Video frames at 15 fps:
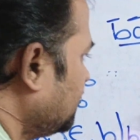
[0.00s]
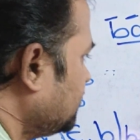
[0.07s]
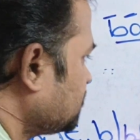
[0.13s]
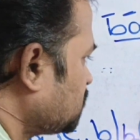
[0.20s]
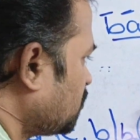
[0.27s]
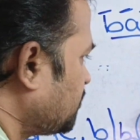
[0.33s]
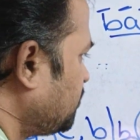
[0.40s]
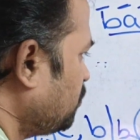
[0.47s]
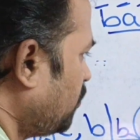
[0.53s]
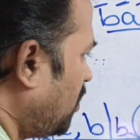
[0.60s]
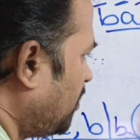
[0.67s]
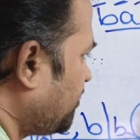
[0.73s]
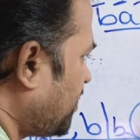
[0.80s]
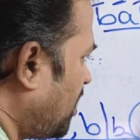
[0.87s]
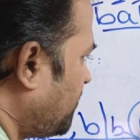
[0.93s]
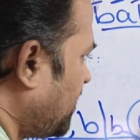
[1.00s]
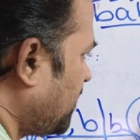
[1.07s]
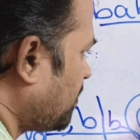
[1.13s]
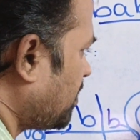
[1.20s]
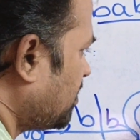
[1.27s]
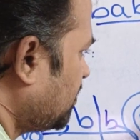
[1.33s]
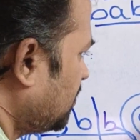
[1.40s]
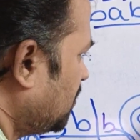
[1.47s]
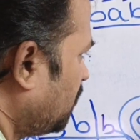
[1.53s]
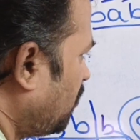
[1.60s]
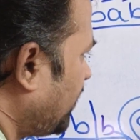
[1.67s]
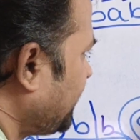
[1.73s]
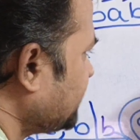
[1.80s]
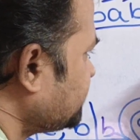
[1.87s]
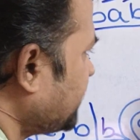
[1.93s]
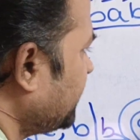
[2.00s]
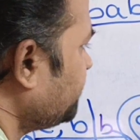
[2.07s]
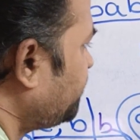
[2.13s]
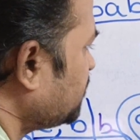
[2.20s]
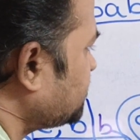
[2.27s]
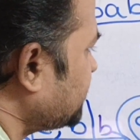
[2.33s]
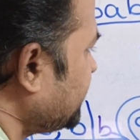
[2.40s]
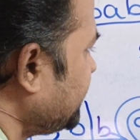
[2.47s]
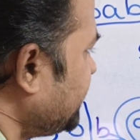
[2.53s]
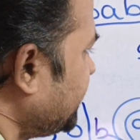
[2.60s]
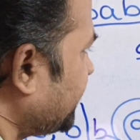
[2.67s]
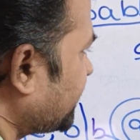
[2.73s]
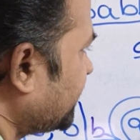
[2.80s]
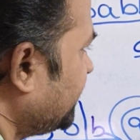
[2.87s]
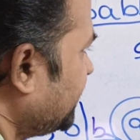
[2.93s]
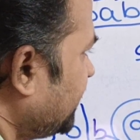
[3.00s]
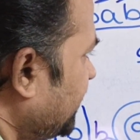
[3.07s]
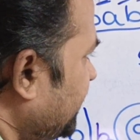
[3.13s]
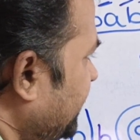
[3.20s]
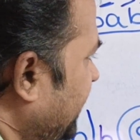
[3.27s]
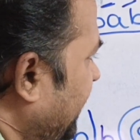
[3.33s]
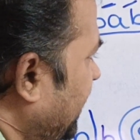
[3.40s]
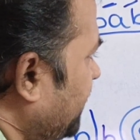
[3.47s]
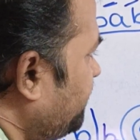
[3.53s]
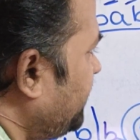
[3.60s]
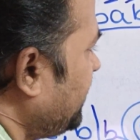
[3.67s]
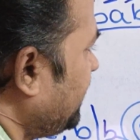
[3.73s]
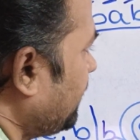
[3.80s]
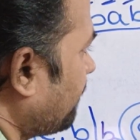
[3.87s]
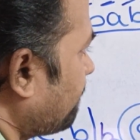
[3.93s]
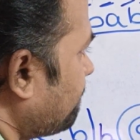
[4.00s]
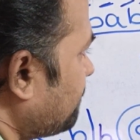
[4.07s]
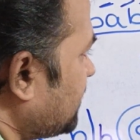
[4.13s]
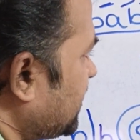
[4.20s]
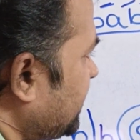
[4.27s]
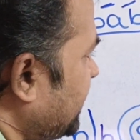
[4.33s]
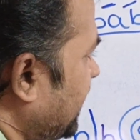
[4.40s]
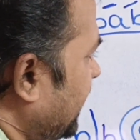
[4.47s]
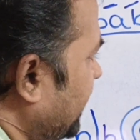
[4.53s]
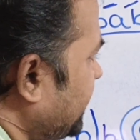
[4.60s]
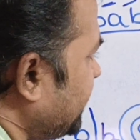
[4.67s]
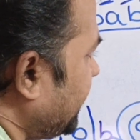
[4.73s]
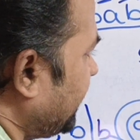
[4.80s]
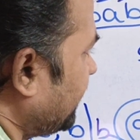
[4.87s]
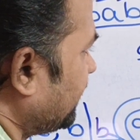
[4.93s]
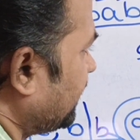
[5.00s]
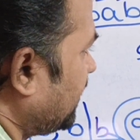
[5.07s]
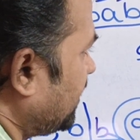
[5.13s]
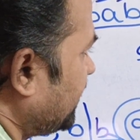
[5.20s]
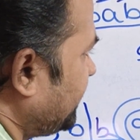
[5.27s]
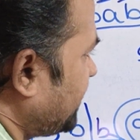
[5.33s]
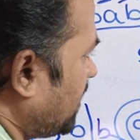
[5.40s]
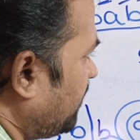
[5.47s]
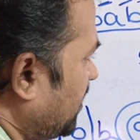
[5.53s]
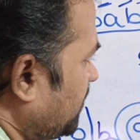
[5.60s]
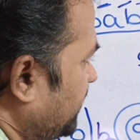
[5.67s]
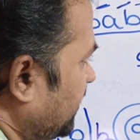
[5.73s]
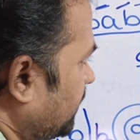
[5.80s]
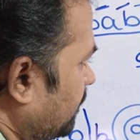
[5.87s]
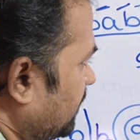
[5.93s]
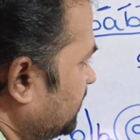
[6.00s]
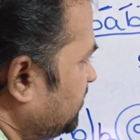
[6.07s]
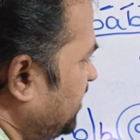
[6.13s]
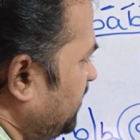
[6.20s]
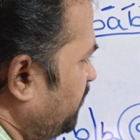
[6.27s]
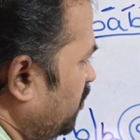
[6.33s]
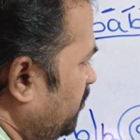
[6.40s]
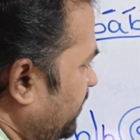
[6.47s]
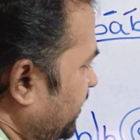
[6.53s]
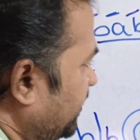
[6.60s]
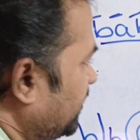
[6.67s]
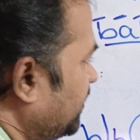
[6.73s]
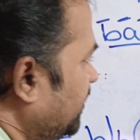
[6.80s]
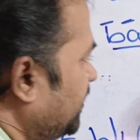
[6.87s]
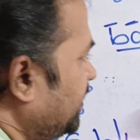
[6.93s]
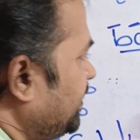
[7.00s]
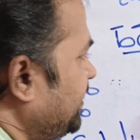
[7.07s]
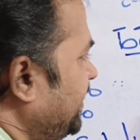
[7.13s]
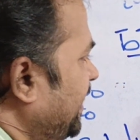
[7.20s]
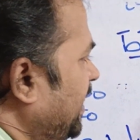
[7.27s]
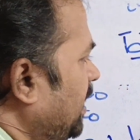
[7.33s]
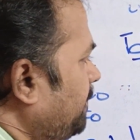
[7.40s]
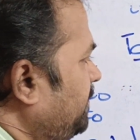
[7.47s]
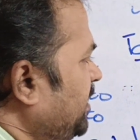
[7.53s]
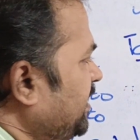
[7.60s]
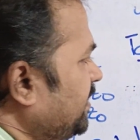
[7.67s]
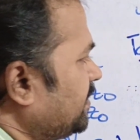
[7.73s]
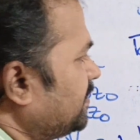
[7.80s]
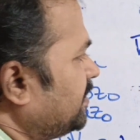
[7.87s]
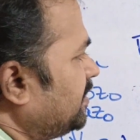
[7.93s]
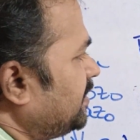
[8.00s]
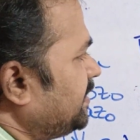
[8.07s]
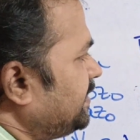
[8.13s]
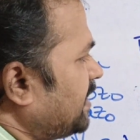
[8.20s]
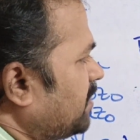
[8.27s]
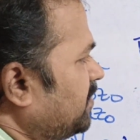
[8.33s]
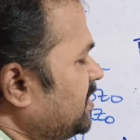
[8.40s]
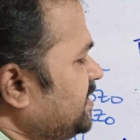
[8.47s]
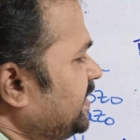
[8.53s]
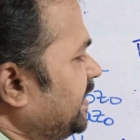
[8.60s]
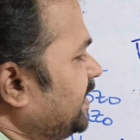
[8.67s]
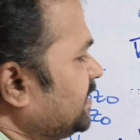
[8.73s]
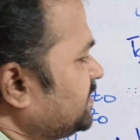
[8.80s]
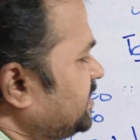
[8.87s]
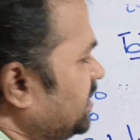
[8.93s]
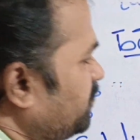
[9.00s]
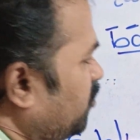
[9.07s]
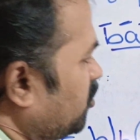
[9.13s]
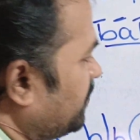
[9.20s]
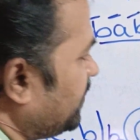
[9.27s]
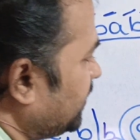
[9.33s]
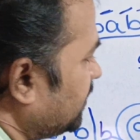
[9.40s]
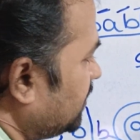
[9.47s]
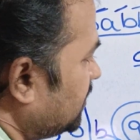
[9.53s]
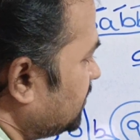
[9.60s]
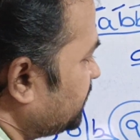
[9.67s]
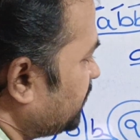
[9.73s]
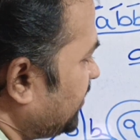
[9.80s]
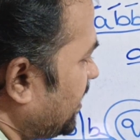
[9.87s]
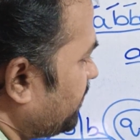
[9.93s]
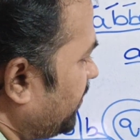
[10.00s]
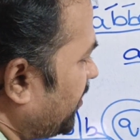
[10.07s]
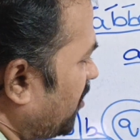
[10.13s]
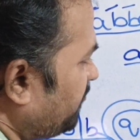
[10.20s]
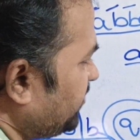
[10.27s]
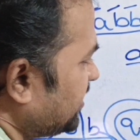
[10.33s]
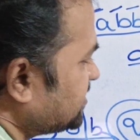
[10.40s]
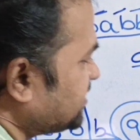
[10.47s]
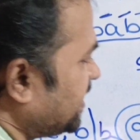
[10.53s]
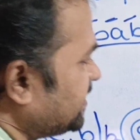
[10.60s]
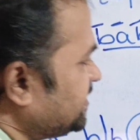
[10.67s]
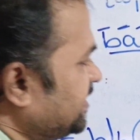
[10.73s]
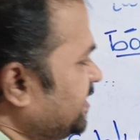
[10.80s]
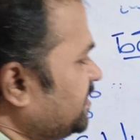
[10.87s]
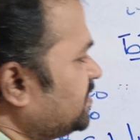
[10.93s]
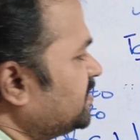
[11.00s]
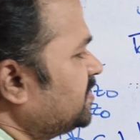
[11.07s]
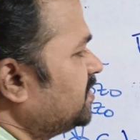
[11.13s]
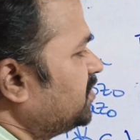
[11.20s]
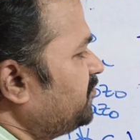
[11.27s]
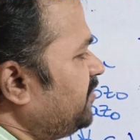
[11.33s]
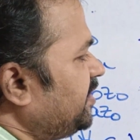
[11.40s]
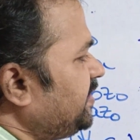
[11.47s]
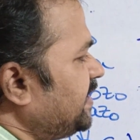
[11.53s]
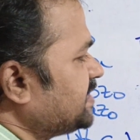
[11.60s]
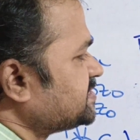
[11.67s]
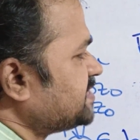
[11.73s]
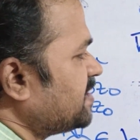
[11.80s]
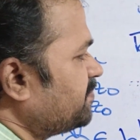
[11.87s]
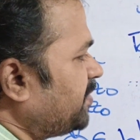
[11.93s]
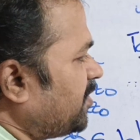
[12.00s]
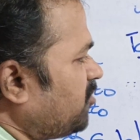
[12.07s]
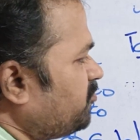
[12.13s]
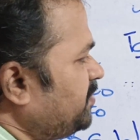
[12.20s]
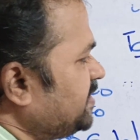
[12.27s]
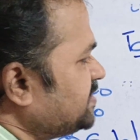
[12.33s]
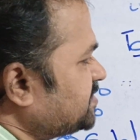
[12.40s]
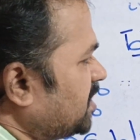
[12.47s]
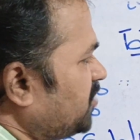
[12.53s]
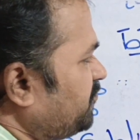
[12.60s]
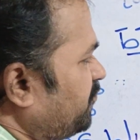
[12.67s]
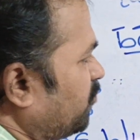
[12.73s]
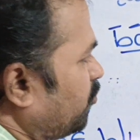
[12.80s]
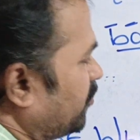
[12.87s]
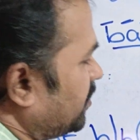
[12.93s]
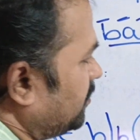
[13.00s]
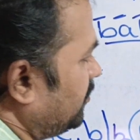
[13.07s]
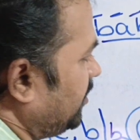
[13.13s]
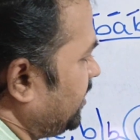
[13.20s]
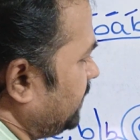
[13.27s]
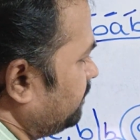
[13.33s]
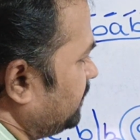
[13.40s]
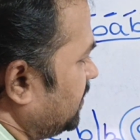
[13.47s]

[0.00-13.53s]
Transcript: So Q0 comma, what is the input string here? A, B, A, A, double B, triple B. A, B, double A, triple B. So number of A's are 3, whereas number of B's are 4. Okay.